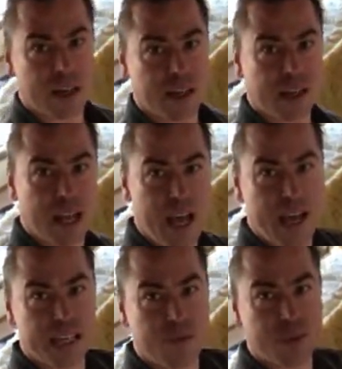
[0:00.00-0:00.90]
The
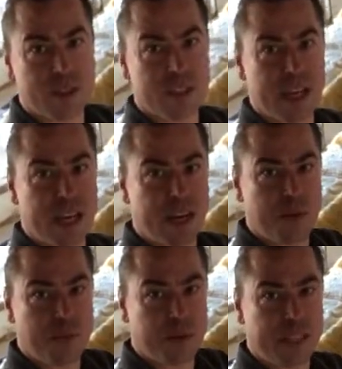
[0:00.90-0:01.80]
client was thinking
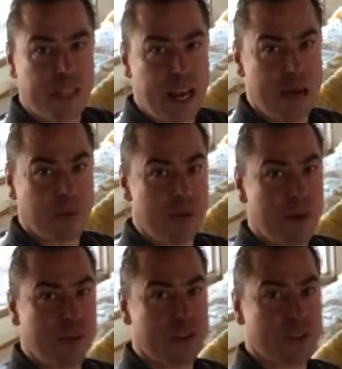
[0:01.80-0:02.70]
to put the table
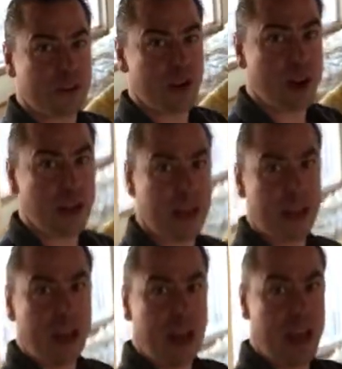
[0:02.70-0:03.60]
maybe this way
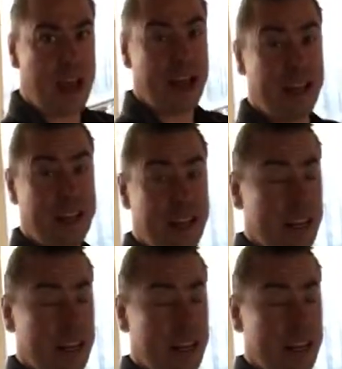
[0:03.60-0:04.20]
and